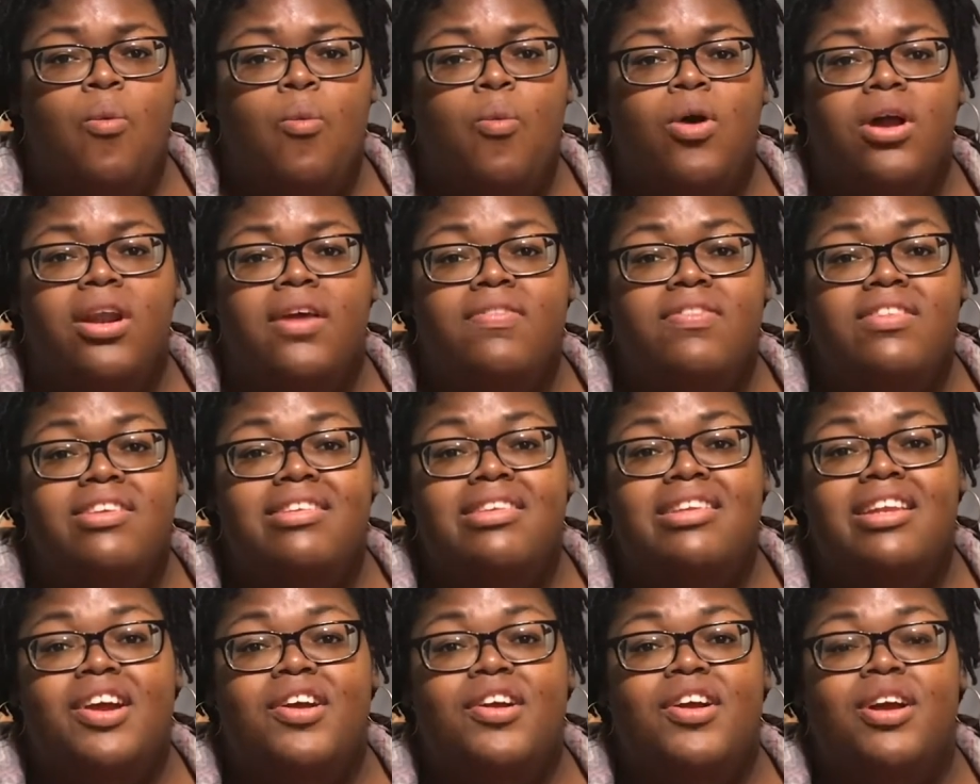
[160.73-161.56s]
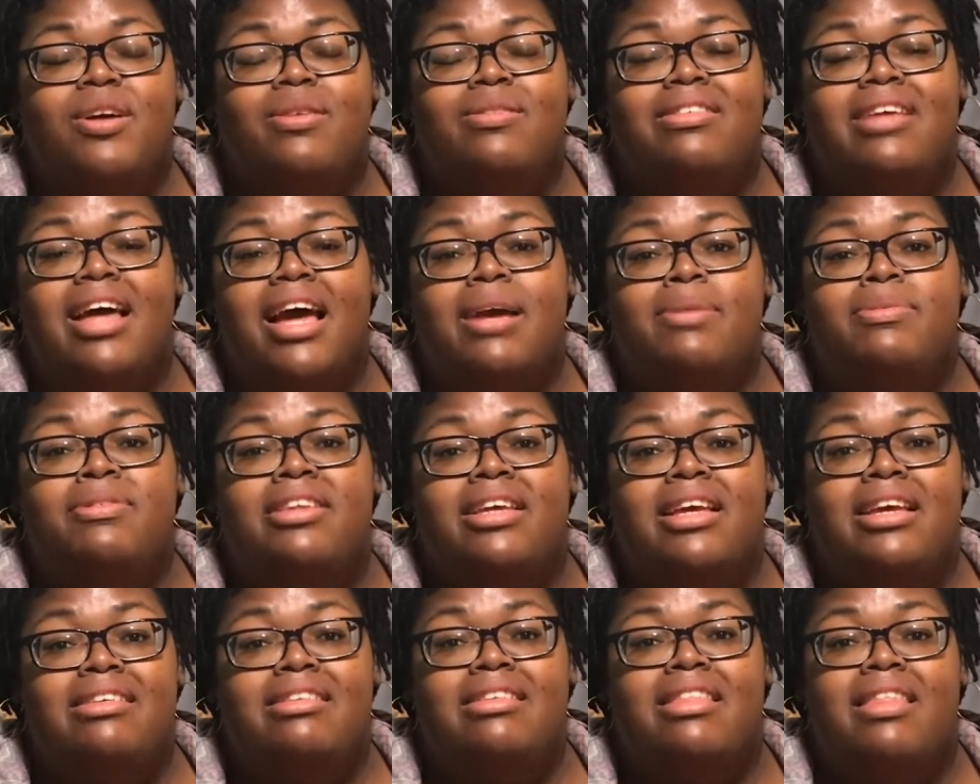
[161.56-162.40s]
One of the
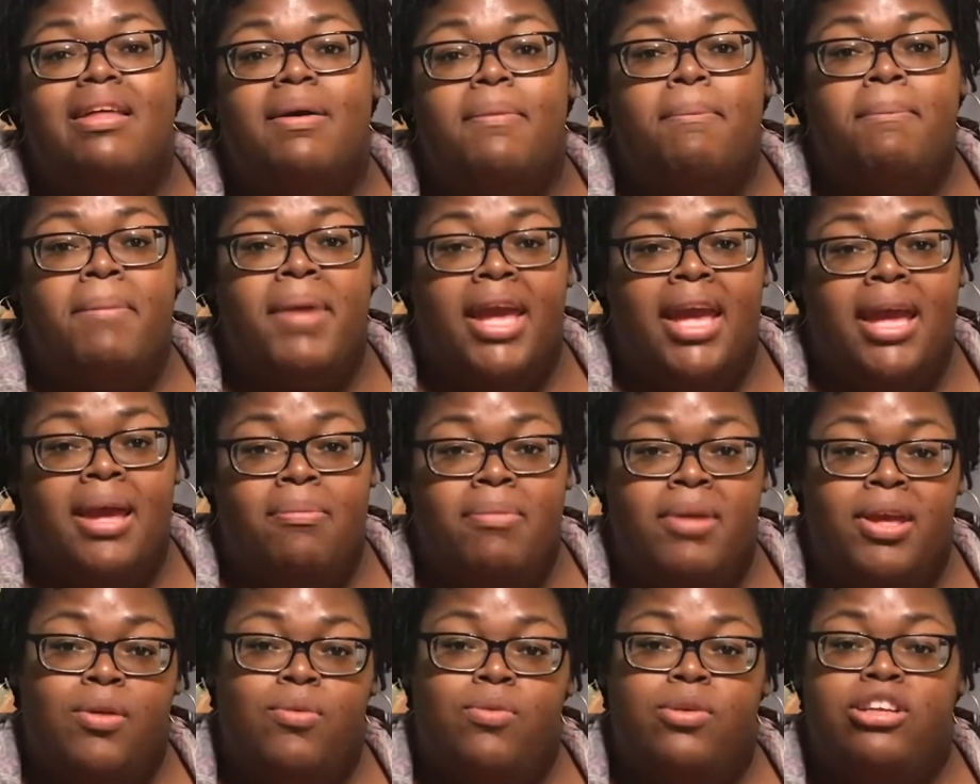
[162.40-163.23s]
stereotypes is the mammy,